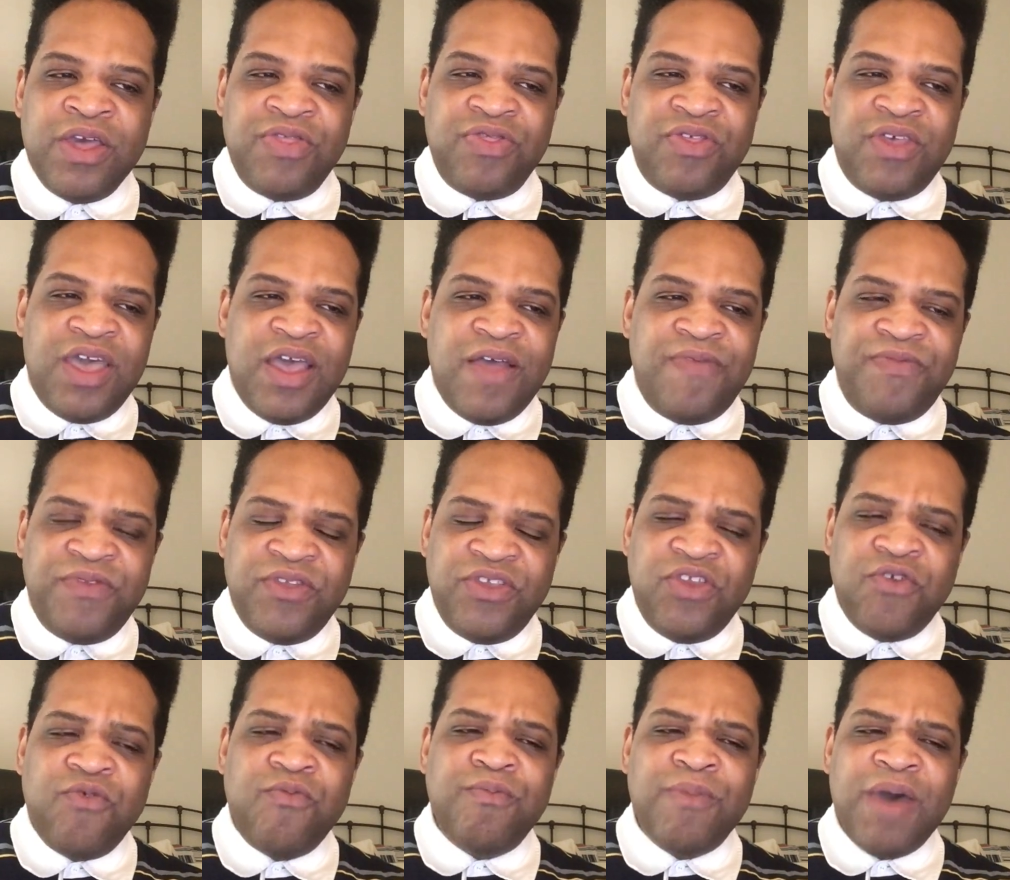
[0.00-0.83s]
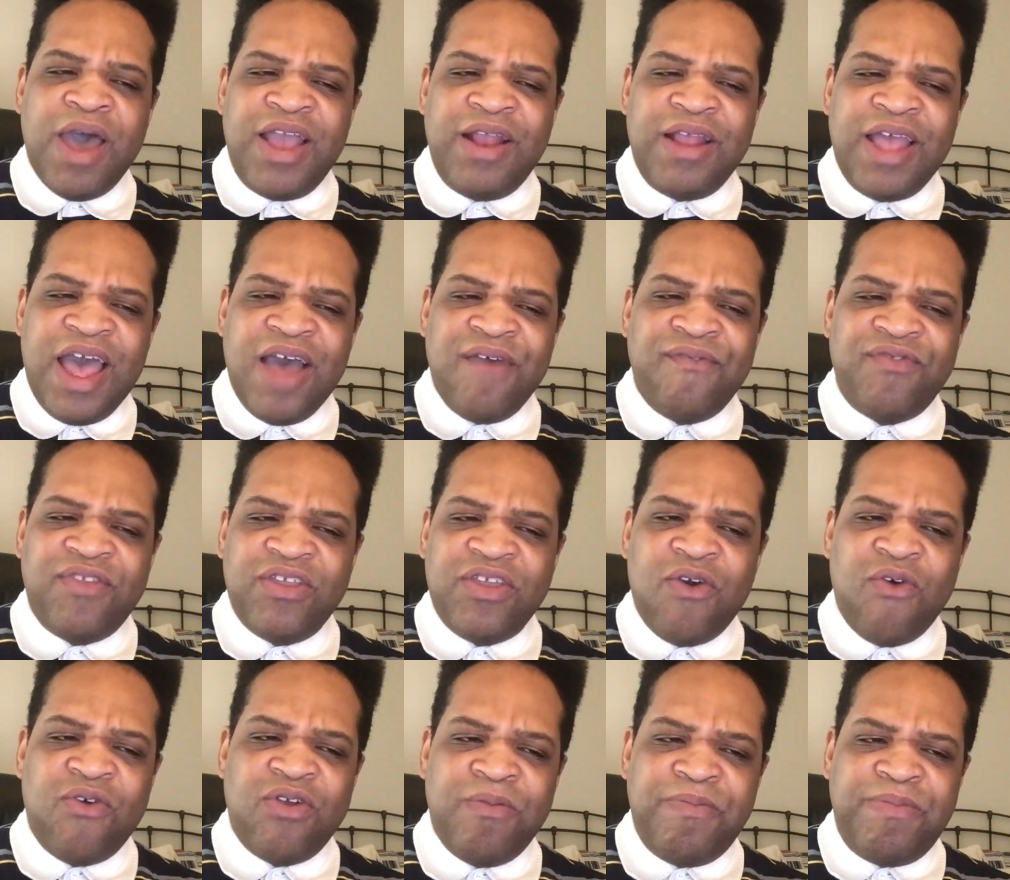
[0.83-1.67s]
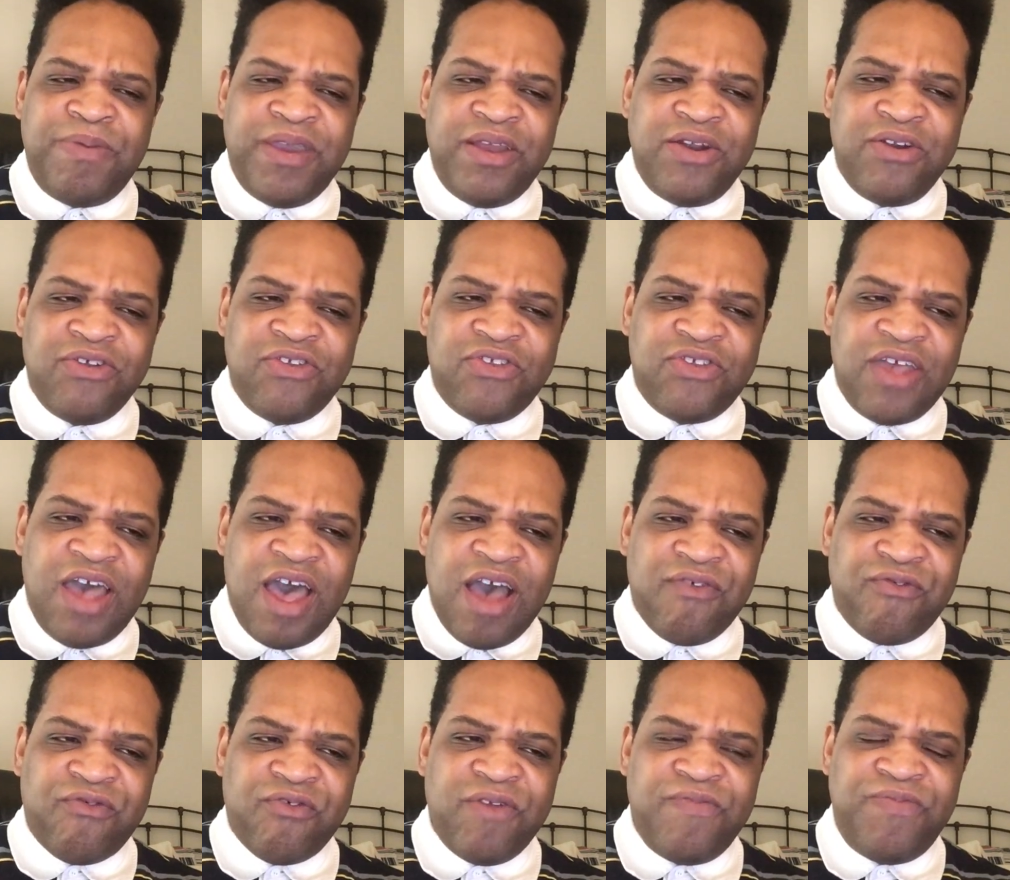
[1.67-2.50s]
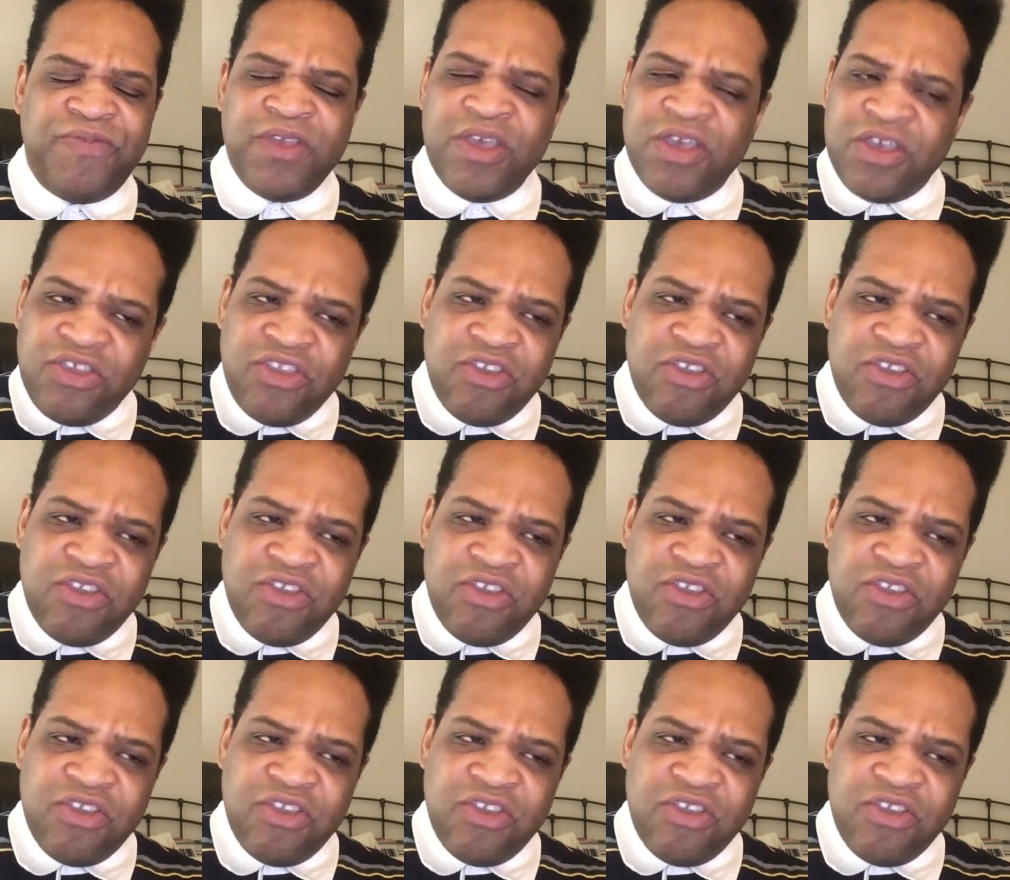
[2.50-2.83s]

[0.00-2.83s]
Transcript: then you might have to go to Peter Safran,